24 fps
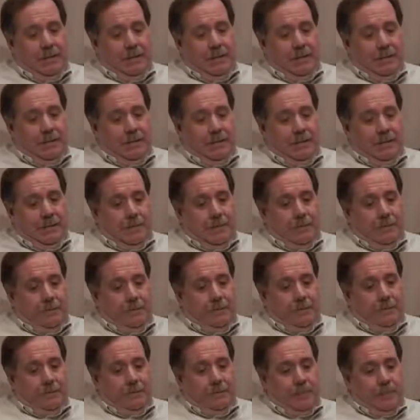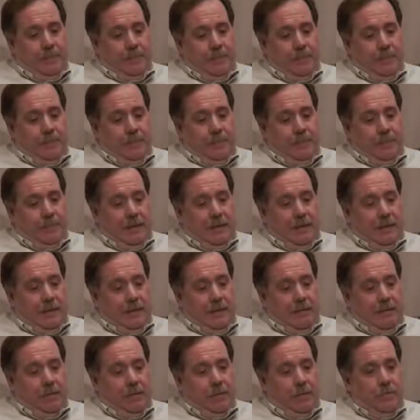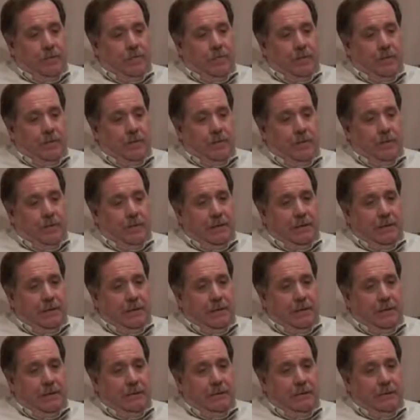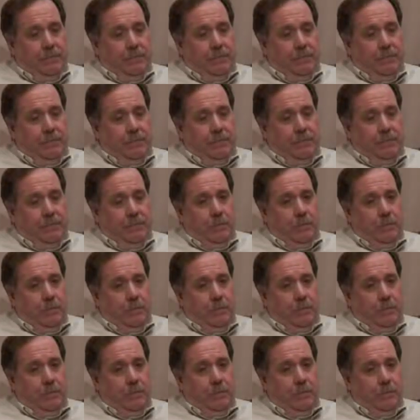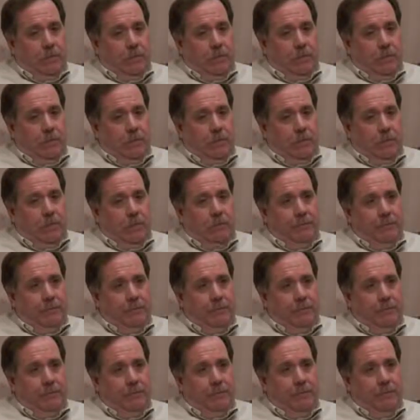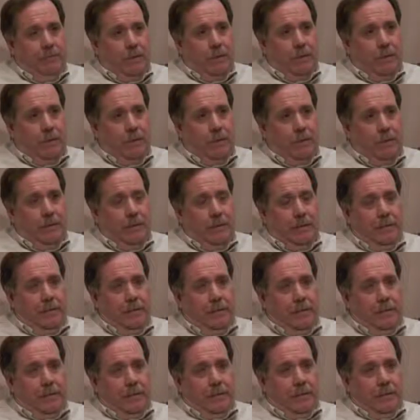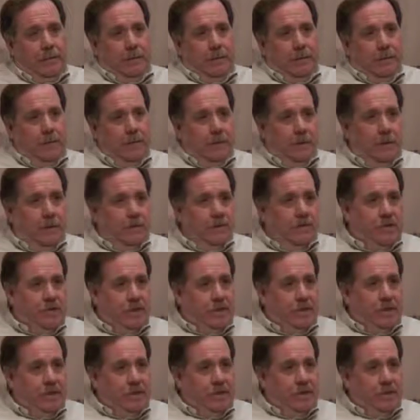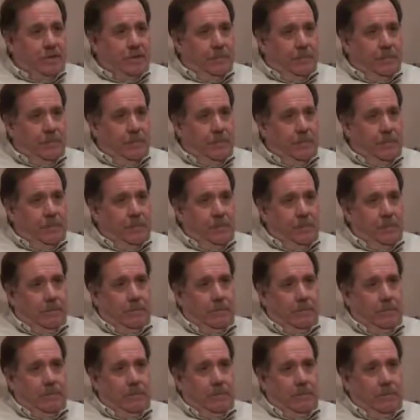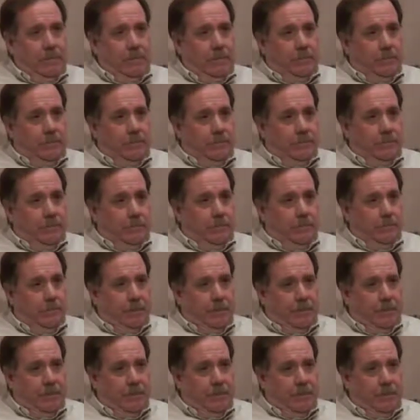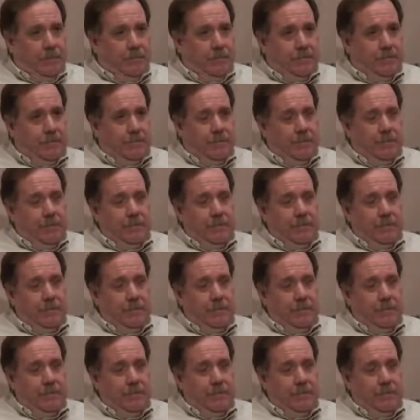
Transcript: Um, and that's how we approached it in, you know, moving forward of supporting our negotiating committee who has been put in place.